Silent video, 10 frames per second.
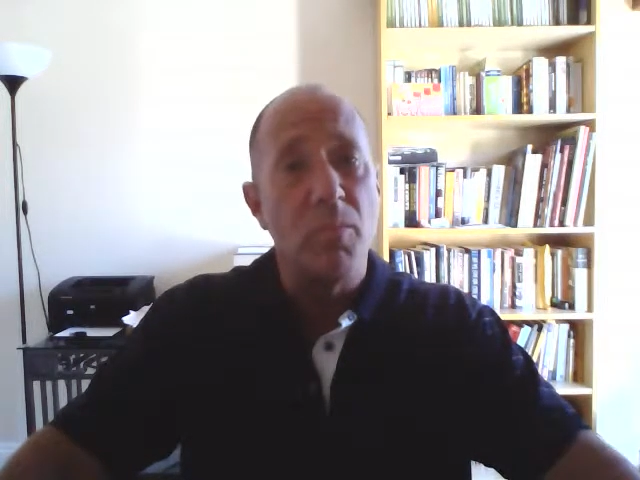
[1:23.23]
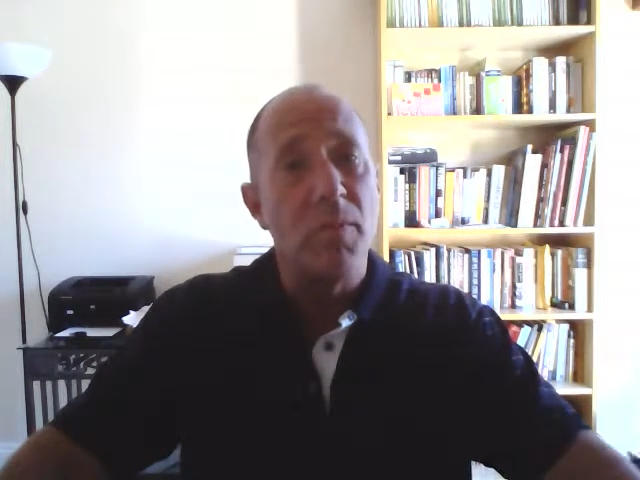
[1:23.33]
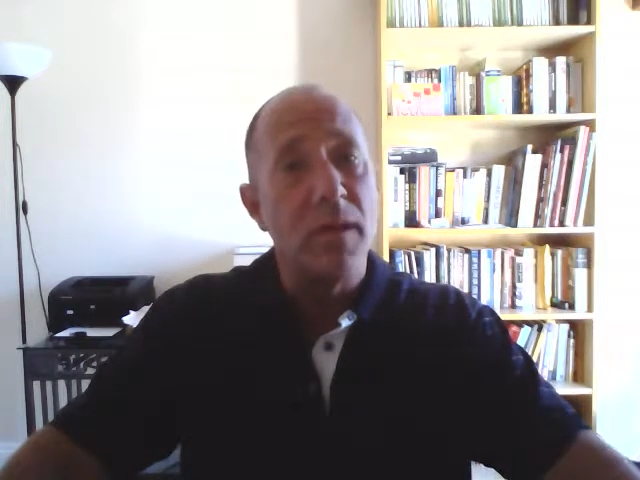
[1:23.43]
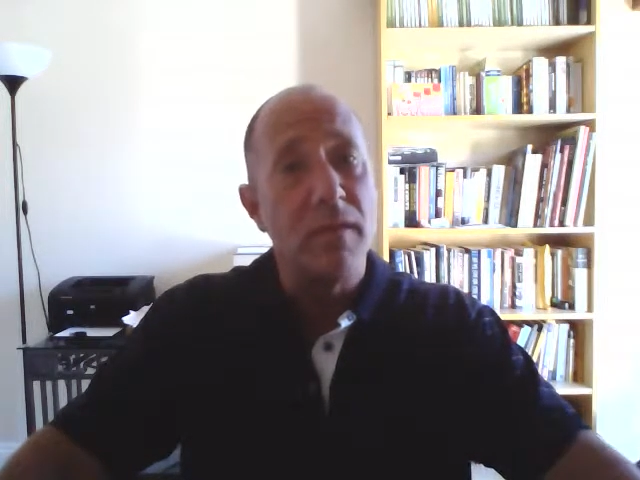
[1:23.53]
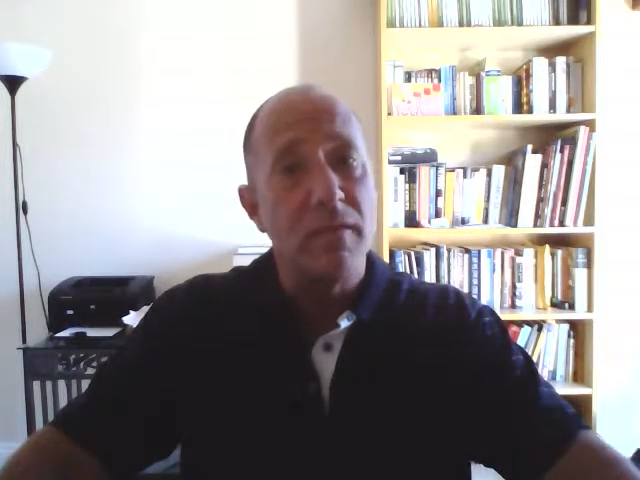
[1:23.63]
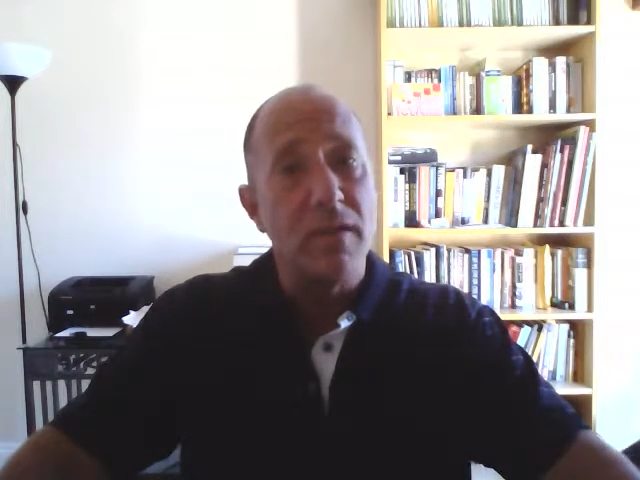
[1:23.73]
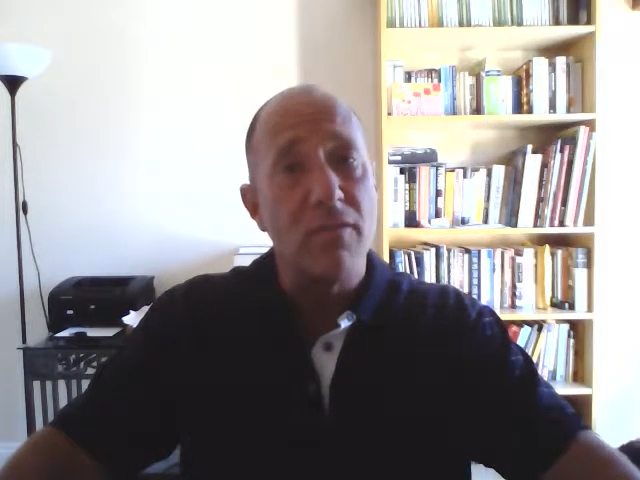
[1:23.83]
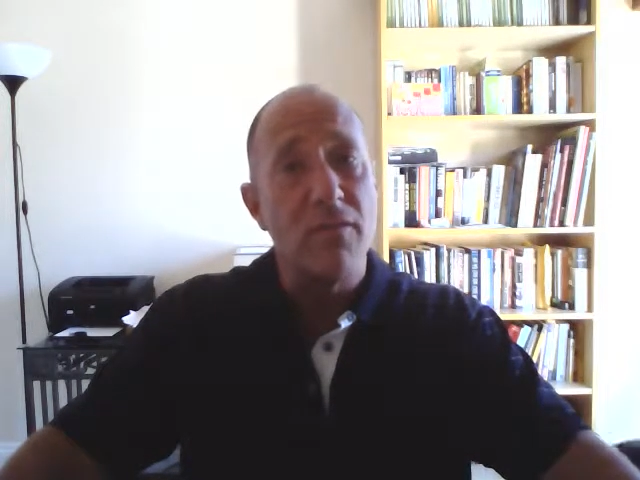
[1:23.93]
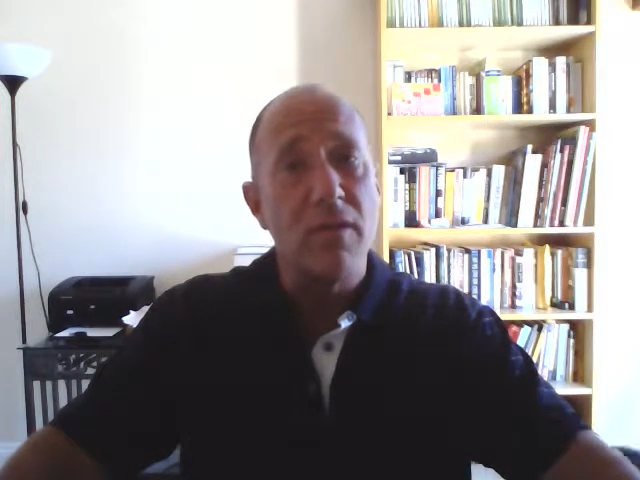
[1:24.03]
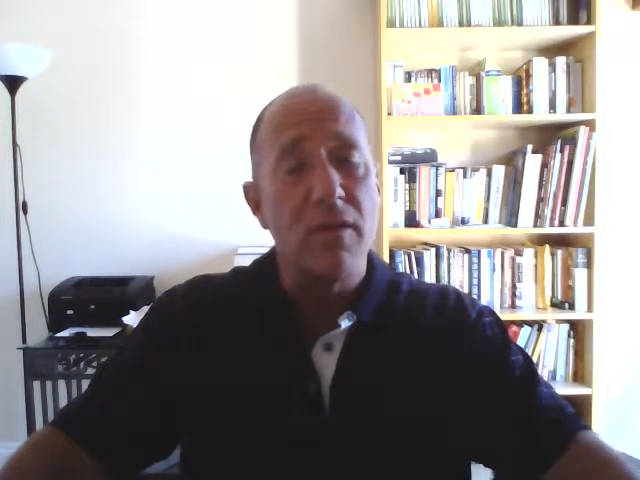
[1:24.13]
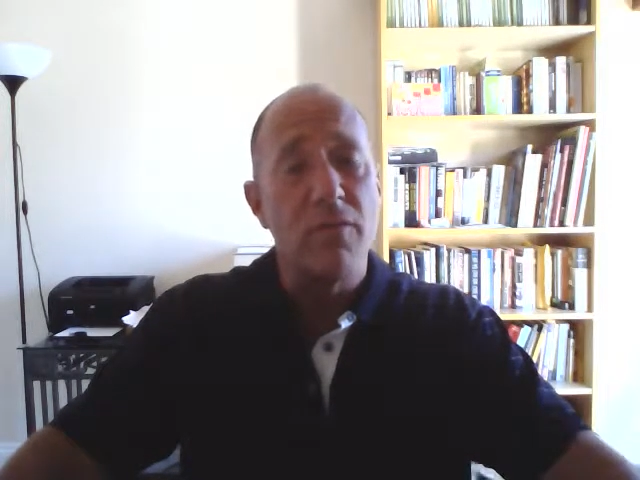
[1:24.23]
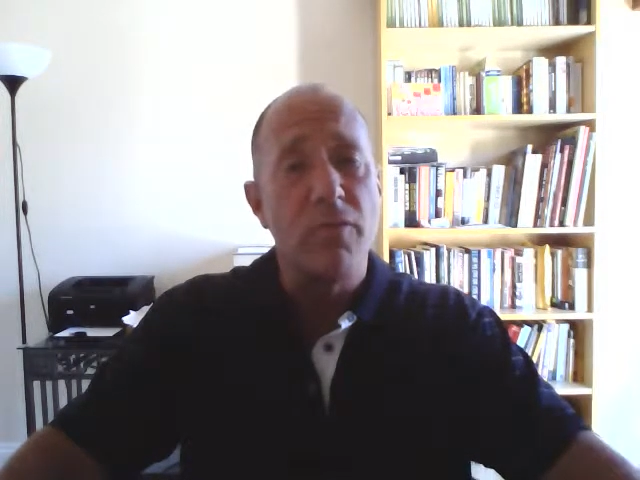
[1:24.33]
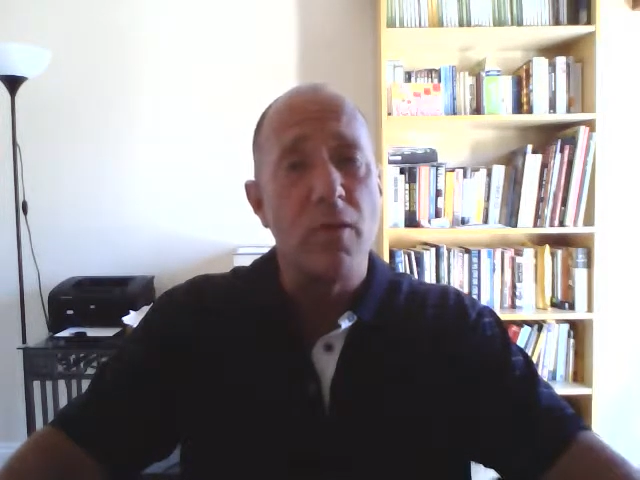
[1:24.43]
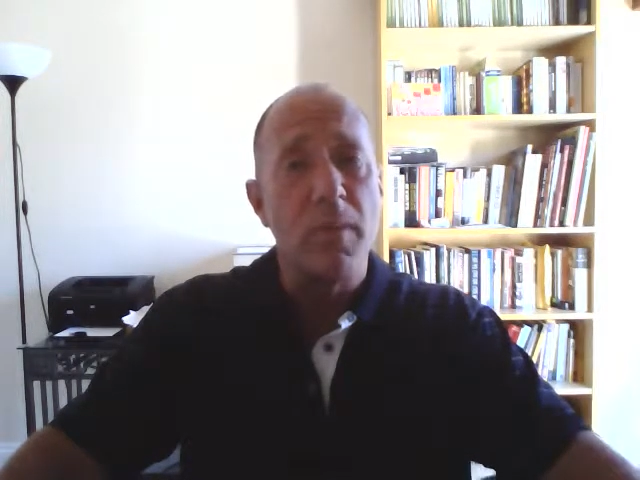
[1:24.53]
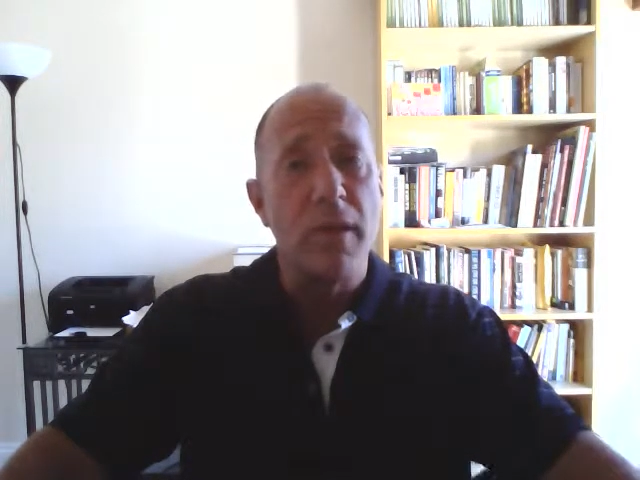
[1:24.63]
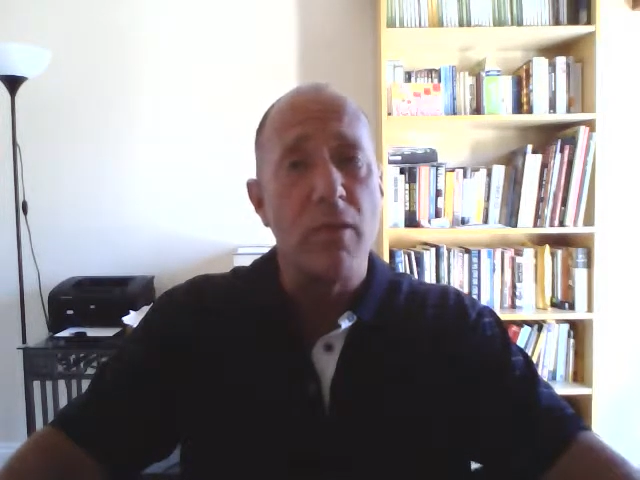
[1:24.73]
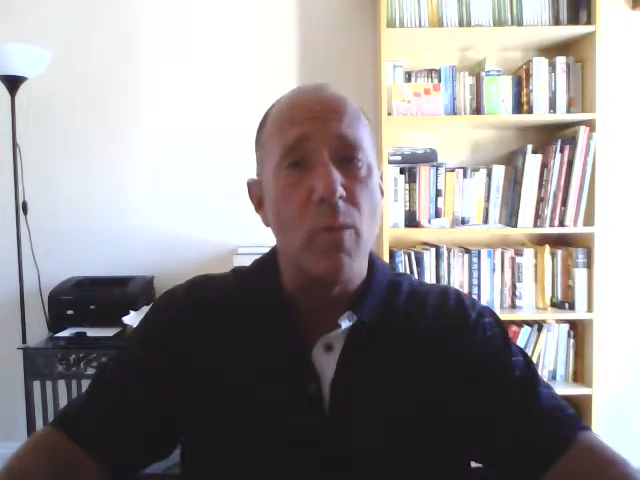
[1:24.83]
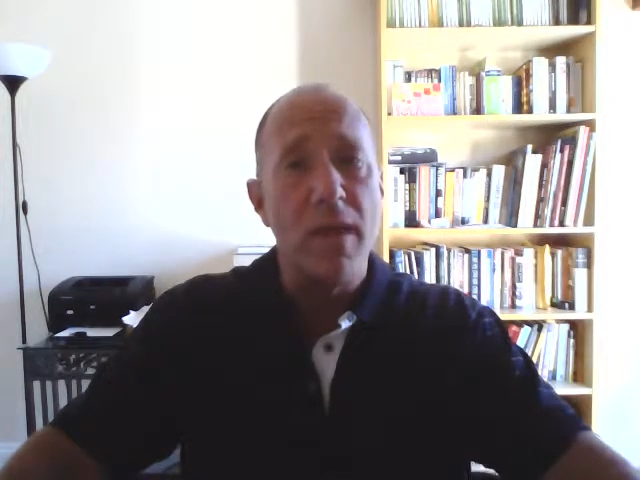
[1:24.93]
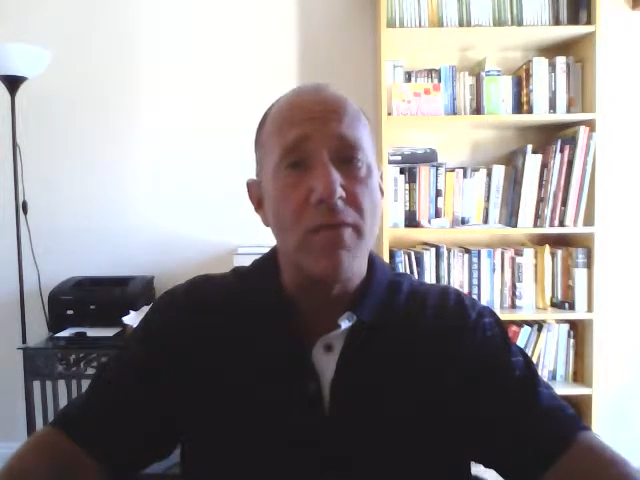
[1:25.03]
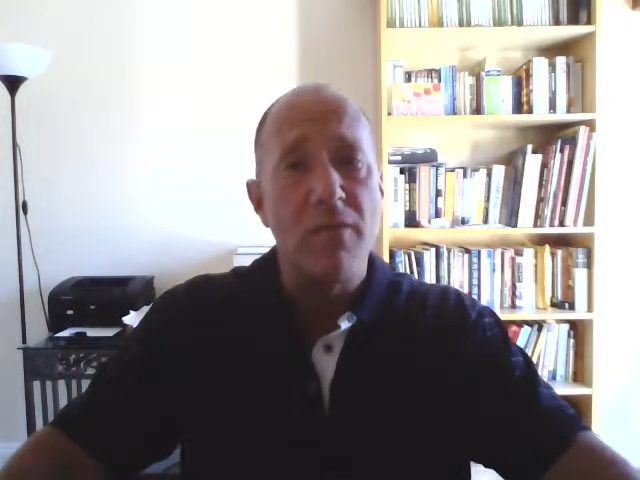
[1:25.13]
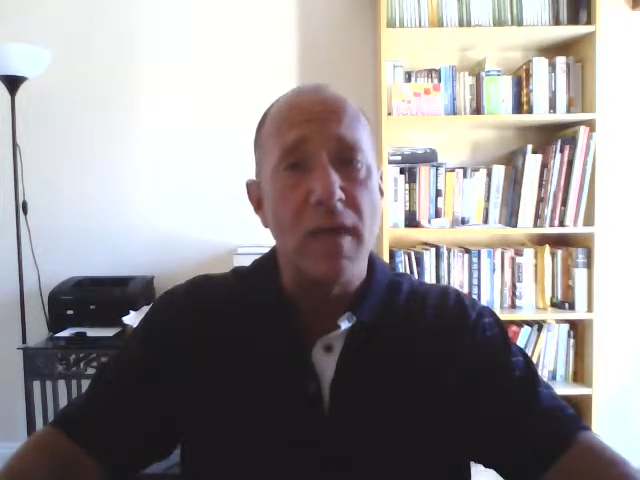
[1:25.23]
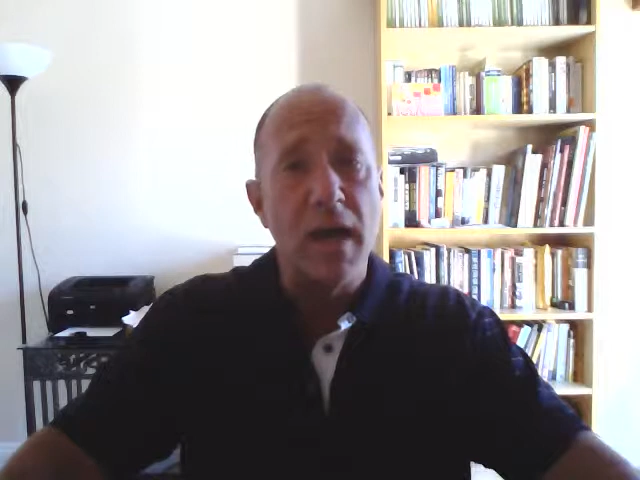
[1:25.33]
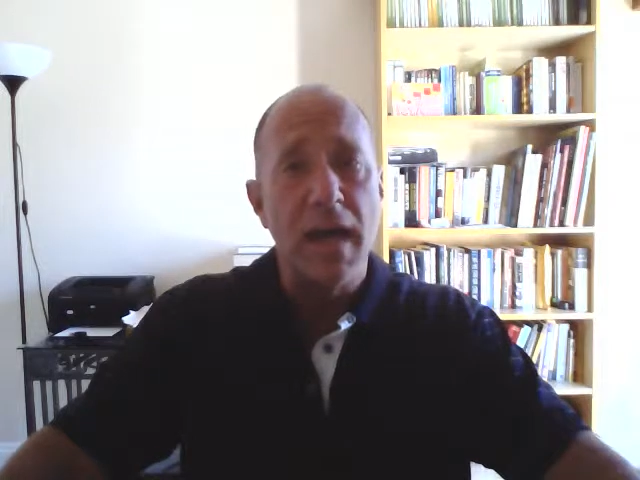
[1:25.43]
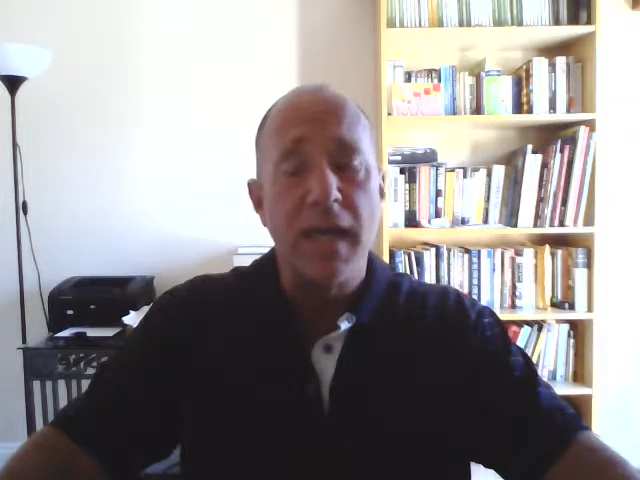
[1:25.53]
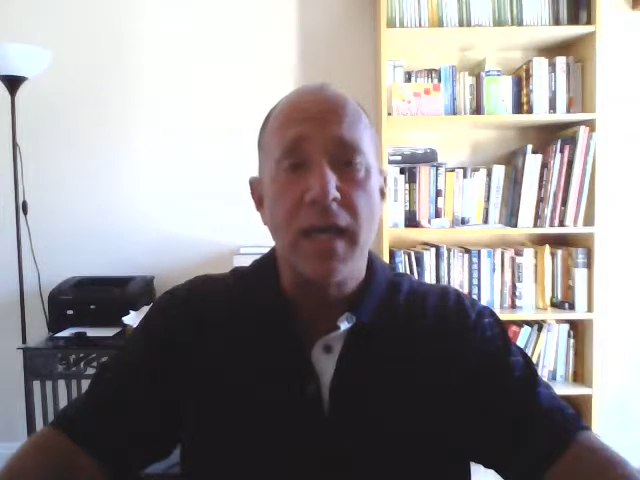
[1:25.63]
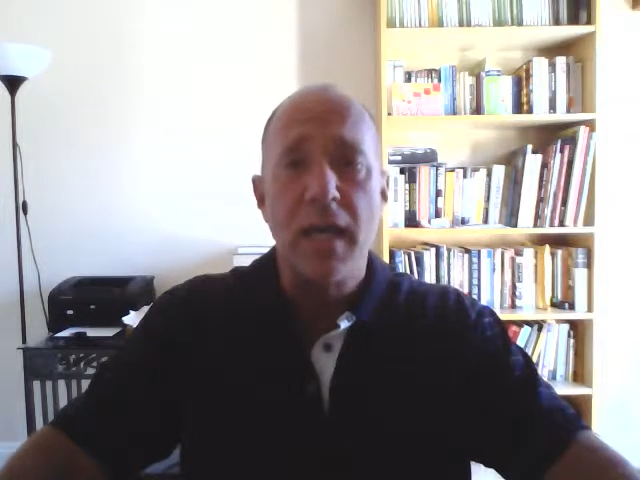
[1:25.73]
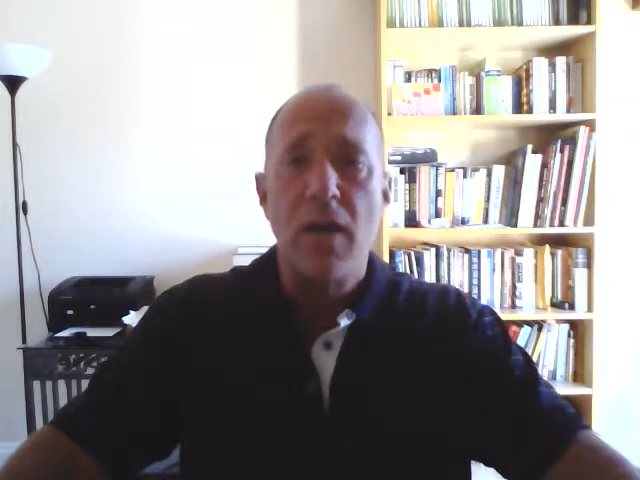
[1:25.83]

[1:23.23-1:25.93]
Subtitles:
but starting to fall by the wayside,